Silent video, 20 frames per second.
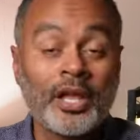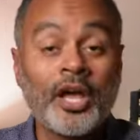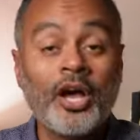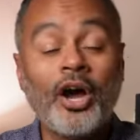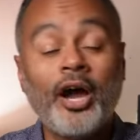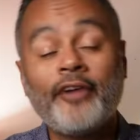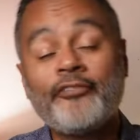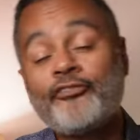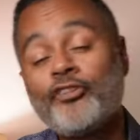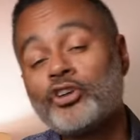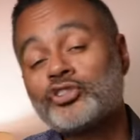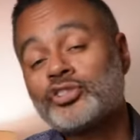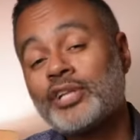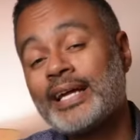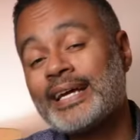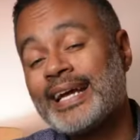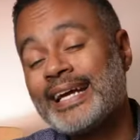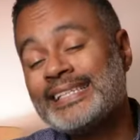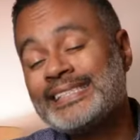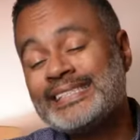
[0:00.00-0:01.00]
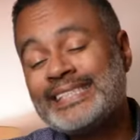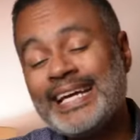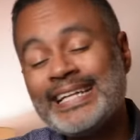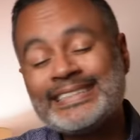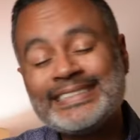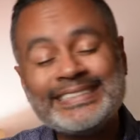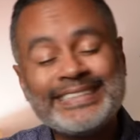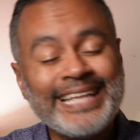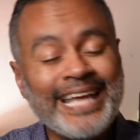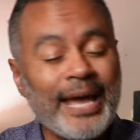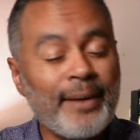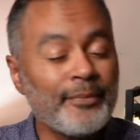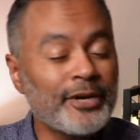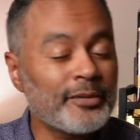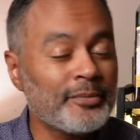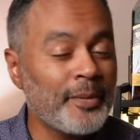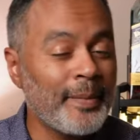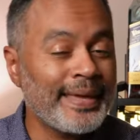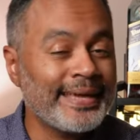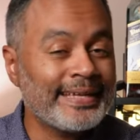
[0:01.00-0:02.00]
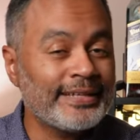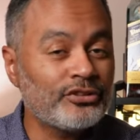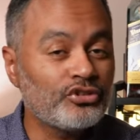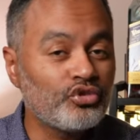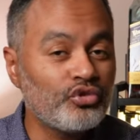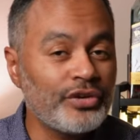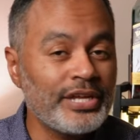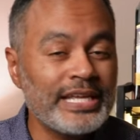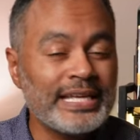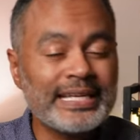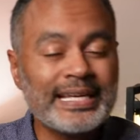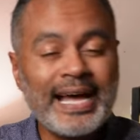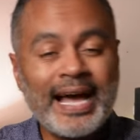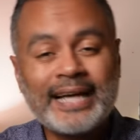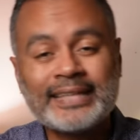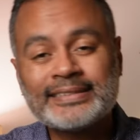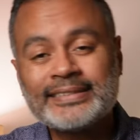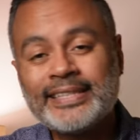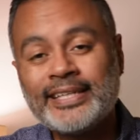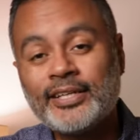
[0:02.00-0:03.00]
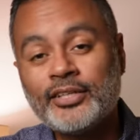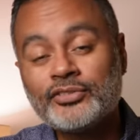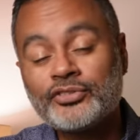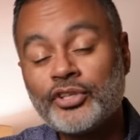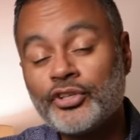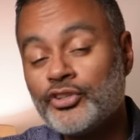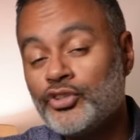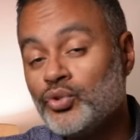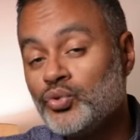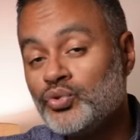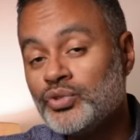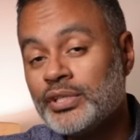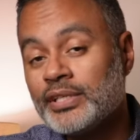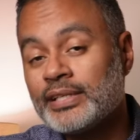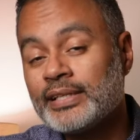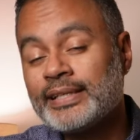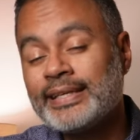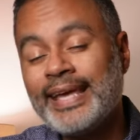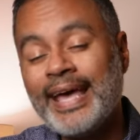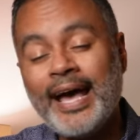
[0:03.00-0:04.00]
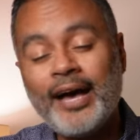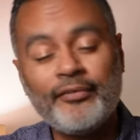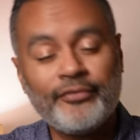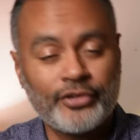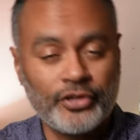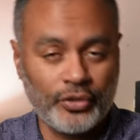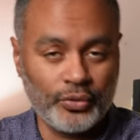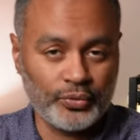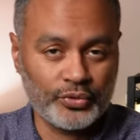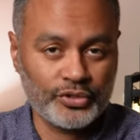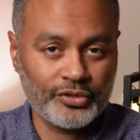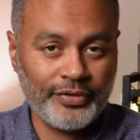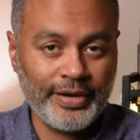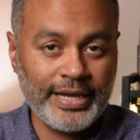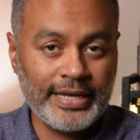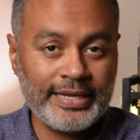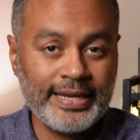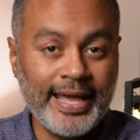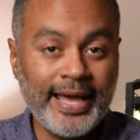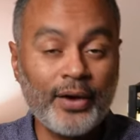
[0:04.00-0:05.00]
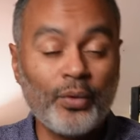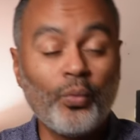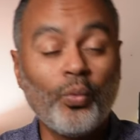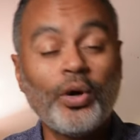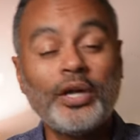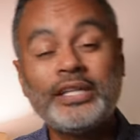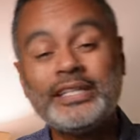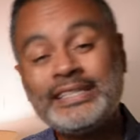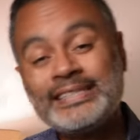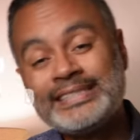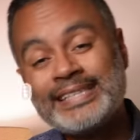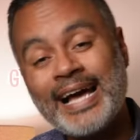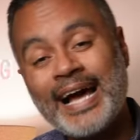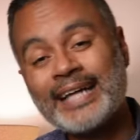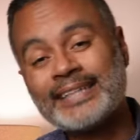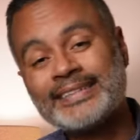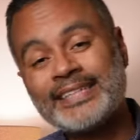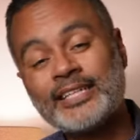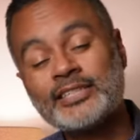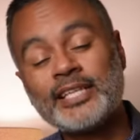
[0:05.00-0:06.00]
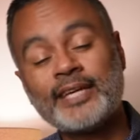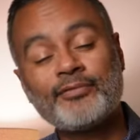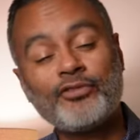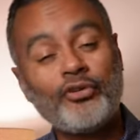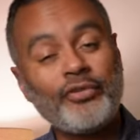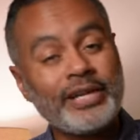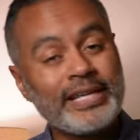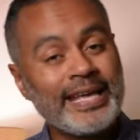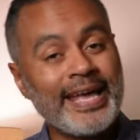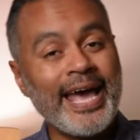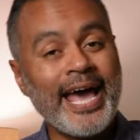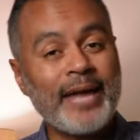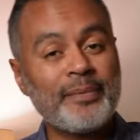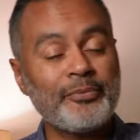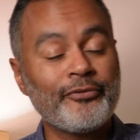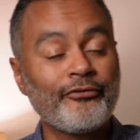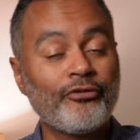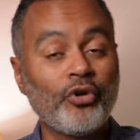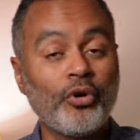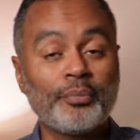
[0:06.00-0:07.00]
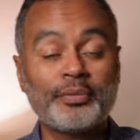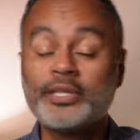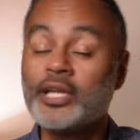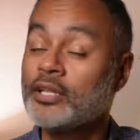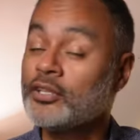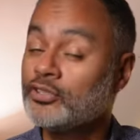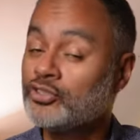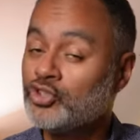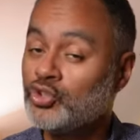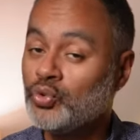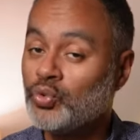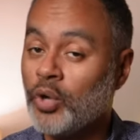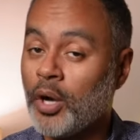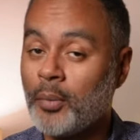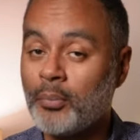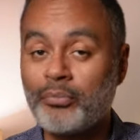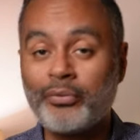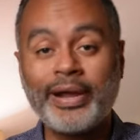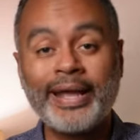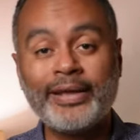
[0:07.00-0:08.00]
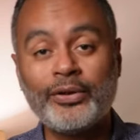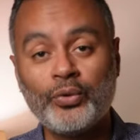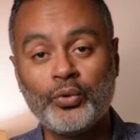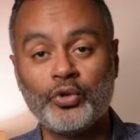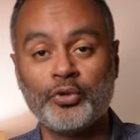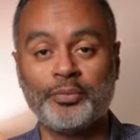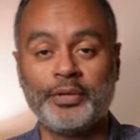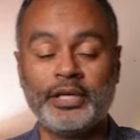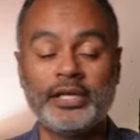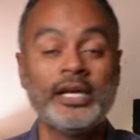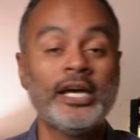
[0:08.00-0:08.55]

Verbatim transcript: All right, folks, like I said, today I'm gonna be making three cocktails using Calvados. Right now, one of these cocktails I've already had before, but the other two are brand new to me.